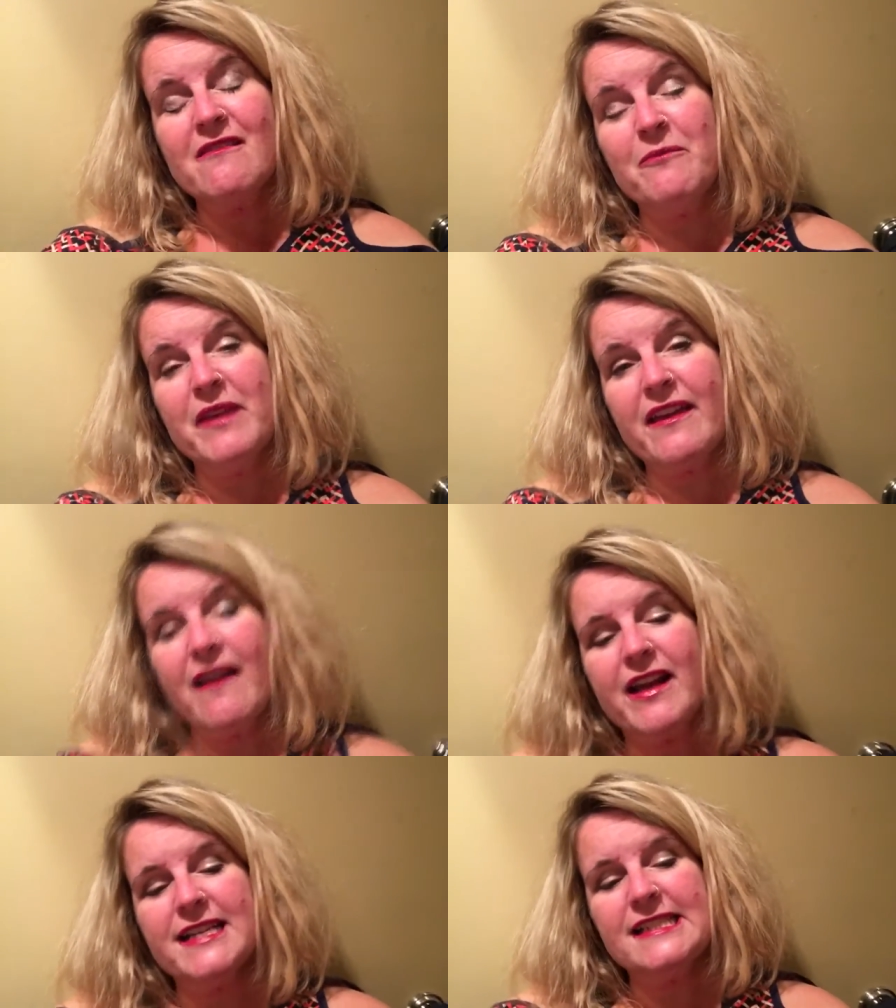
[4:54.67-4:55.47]

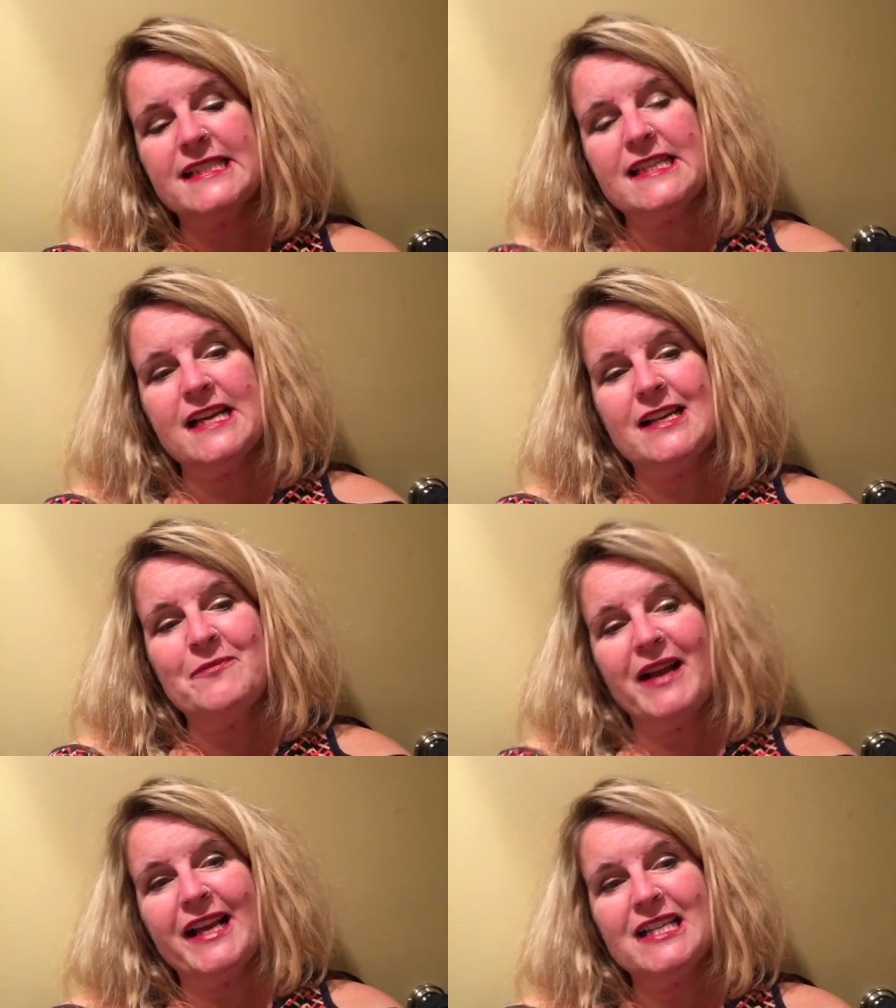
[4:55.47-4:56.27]
because
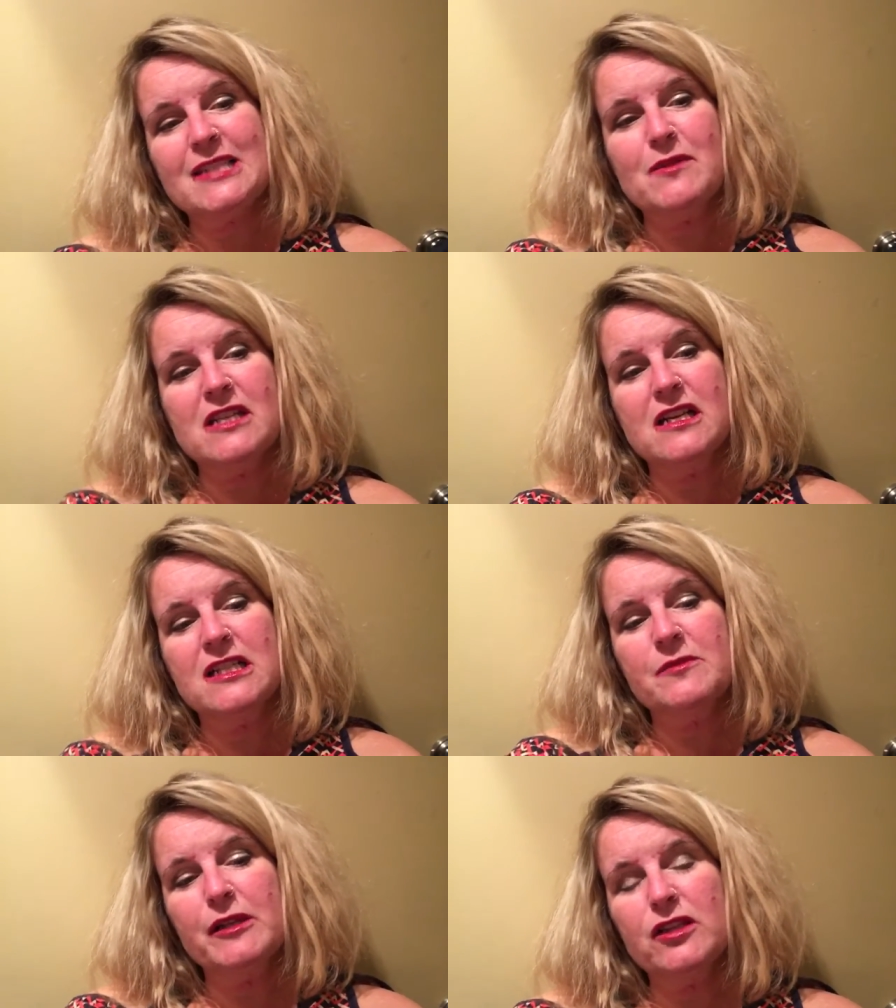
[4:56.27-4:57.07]
my husband
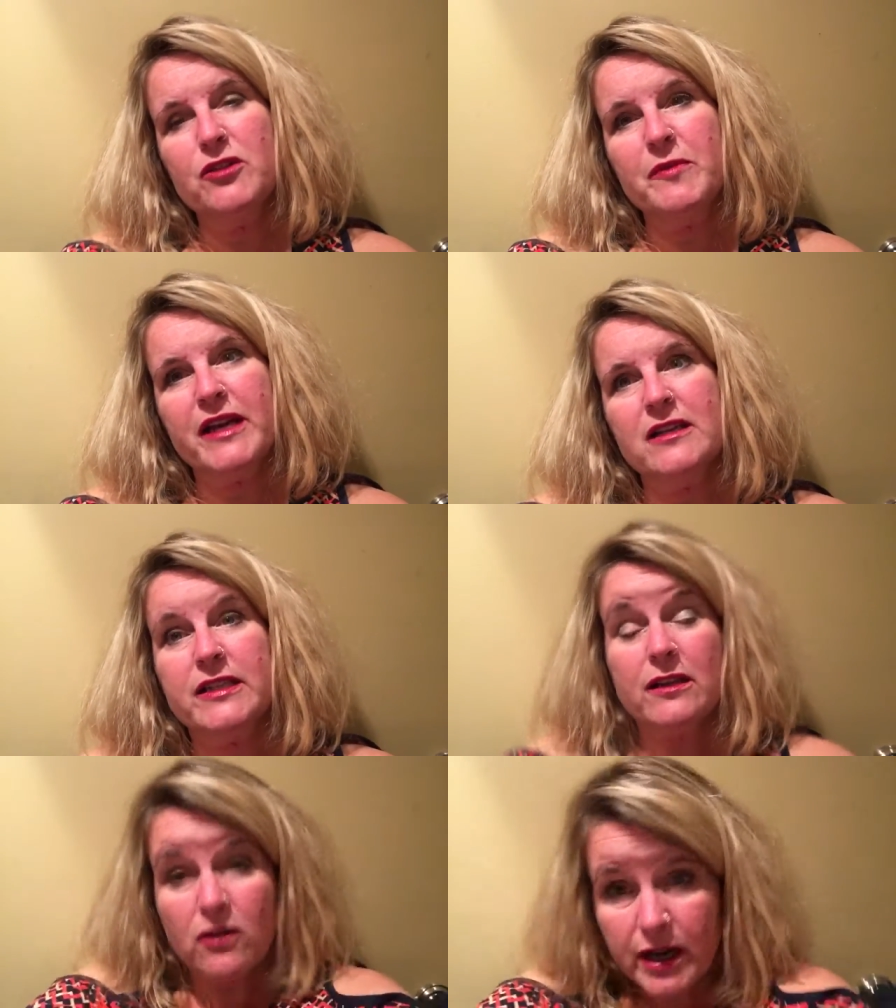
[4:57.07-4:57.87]
nudged me a little bit, I was
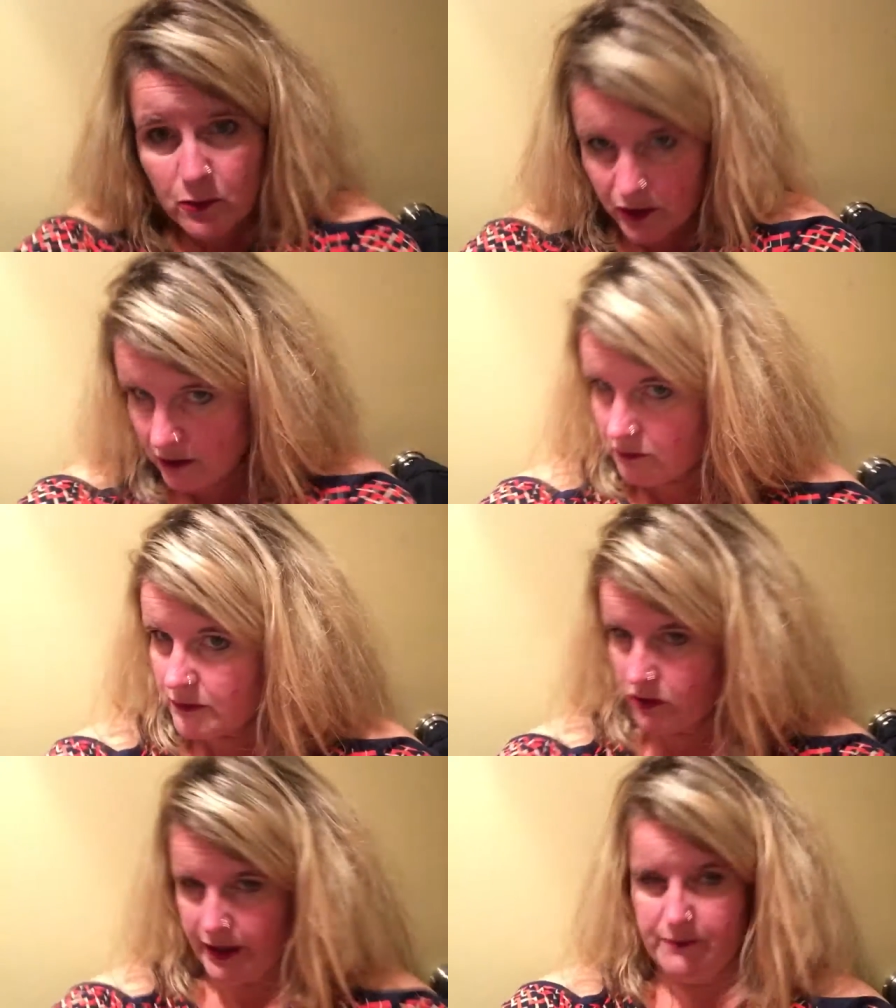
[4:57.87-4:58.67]
like, all right, well,
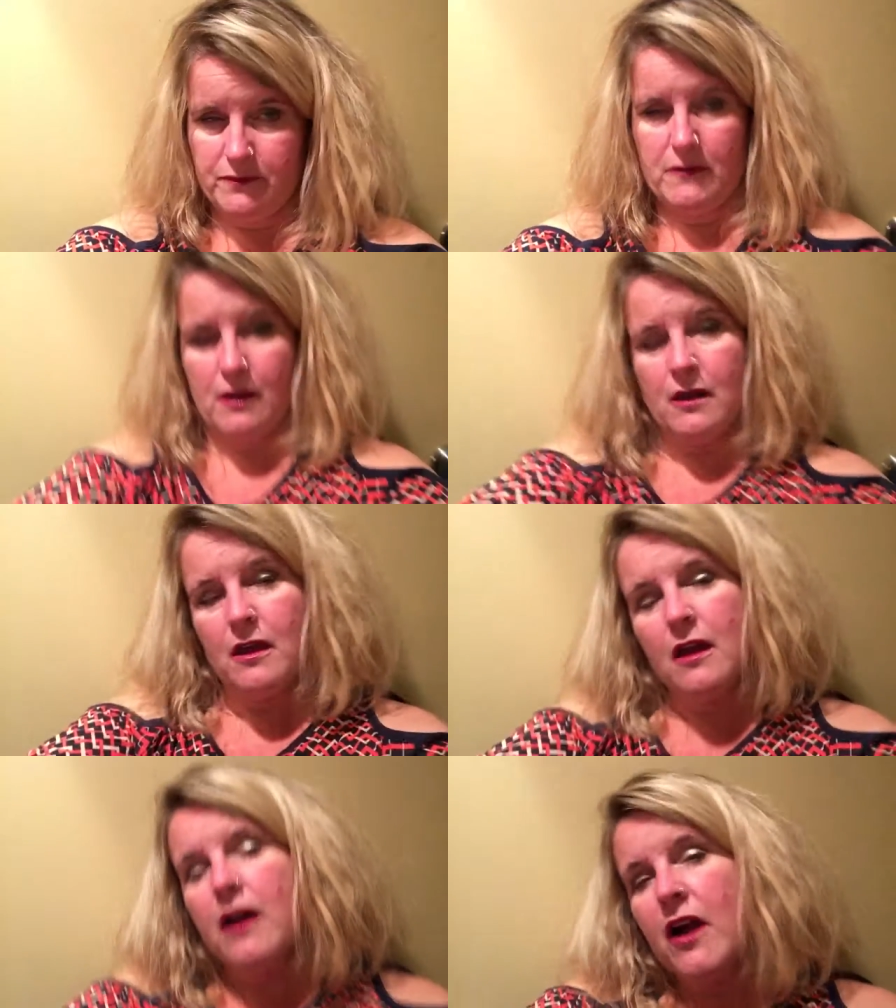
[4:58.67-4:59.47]
okay.
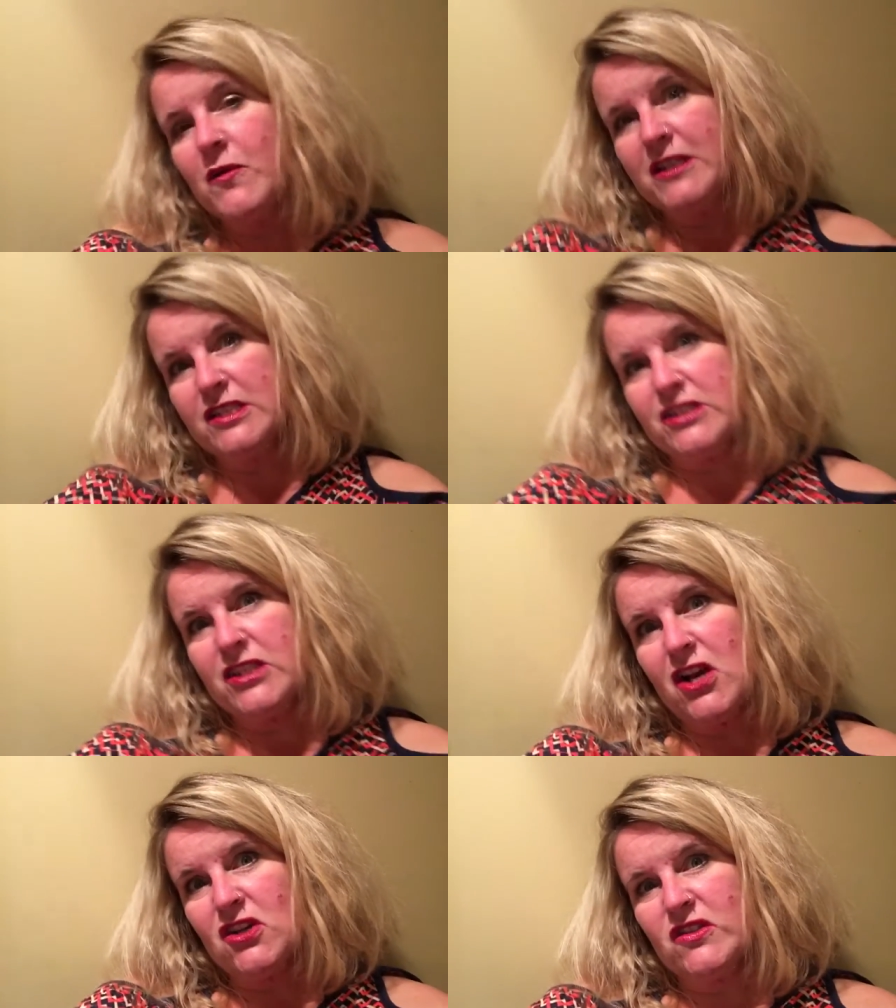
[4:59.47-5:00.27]
I went to
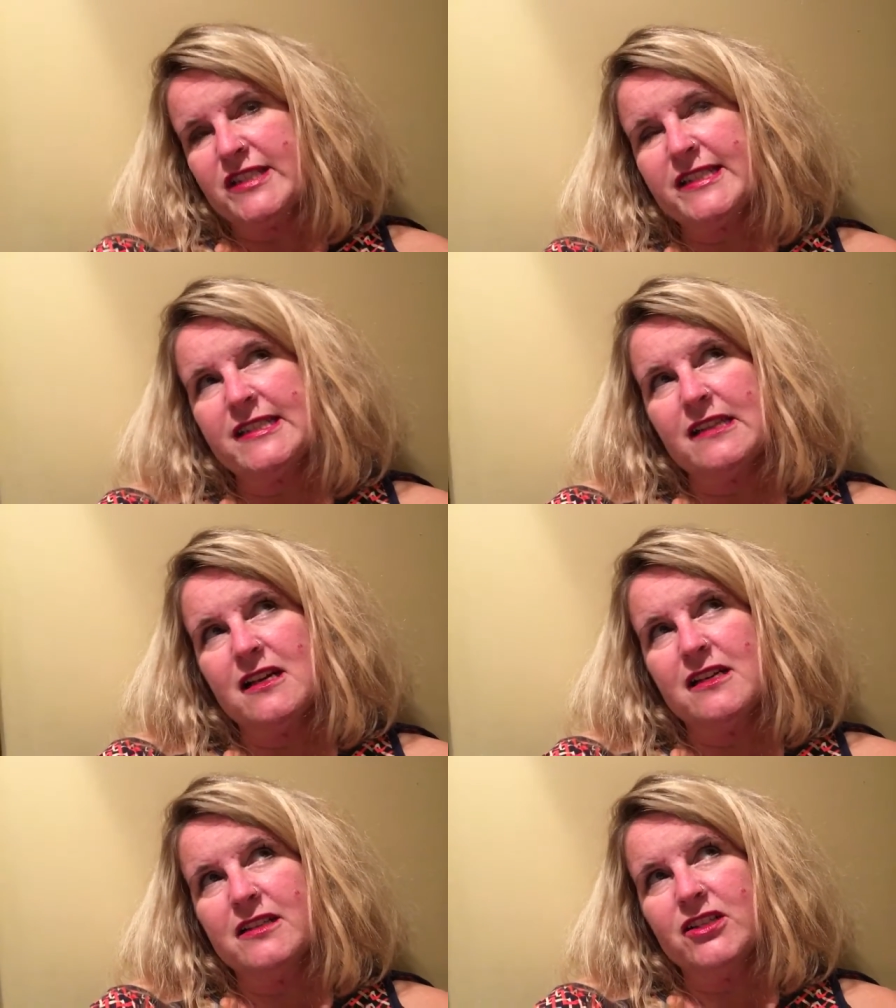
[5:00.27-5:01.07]
talk this
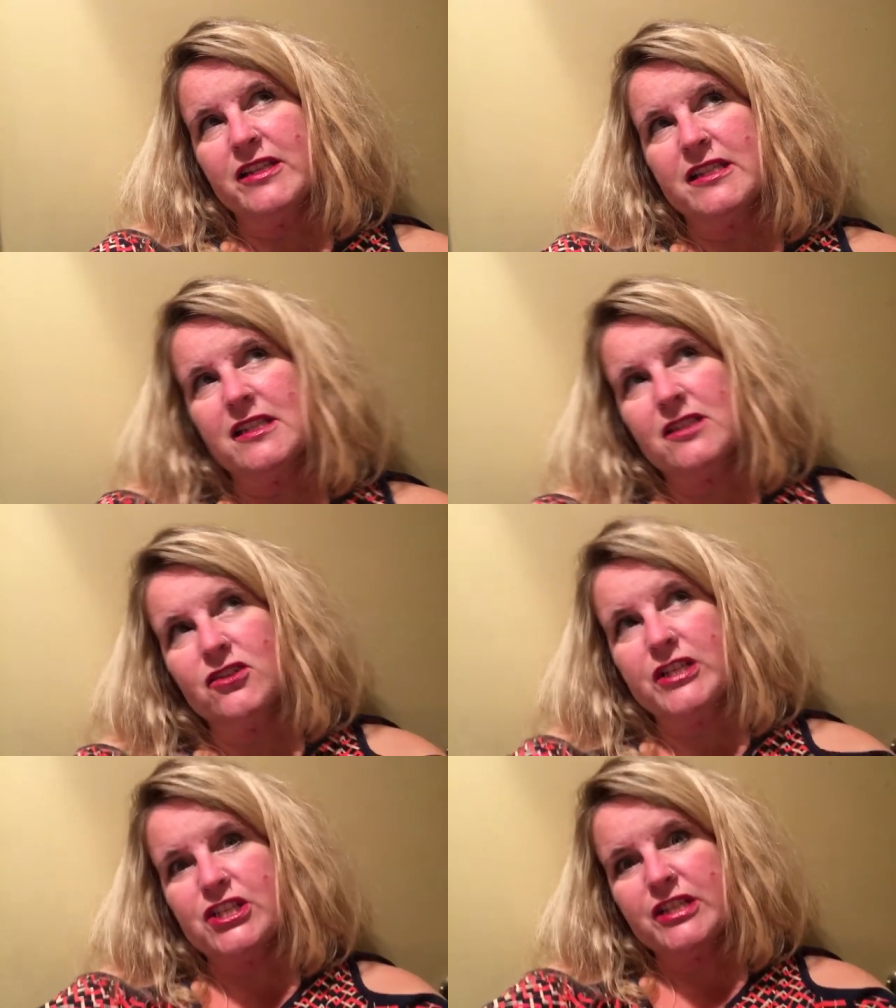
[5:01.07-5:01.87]
to this
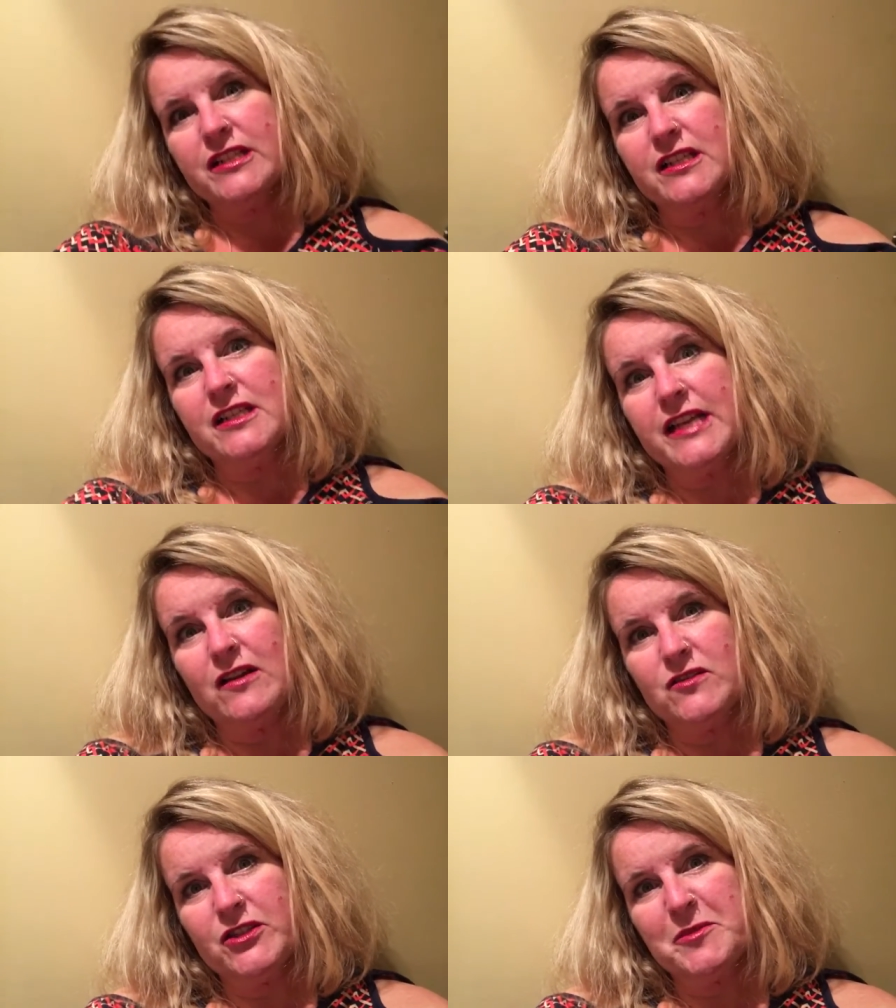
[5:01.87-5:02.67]
Christian
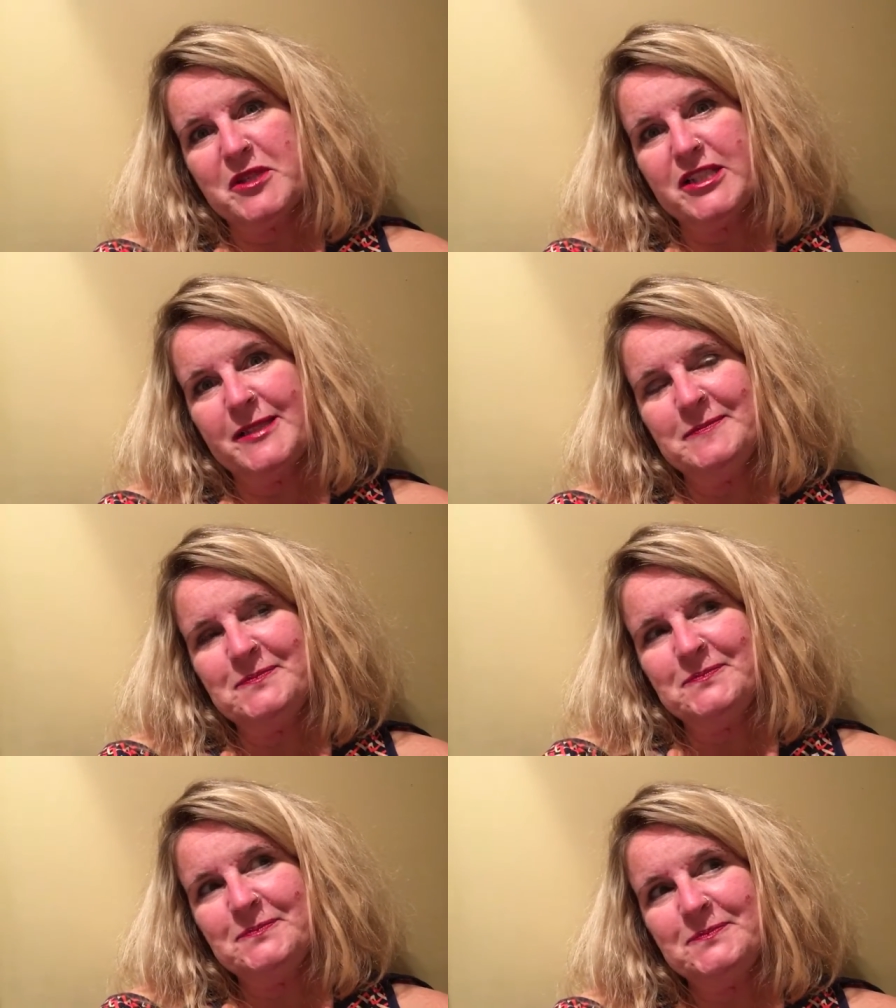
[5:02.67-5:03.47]
counselor person,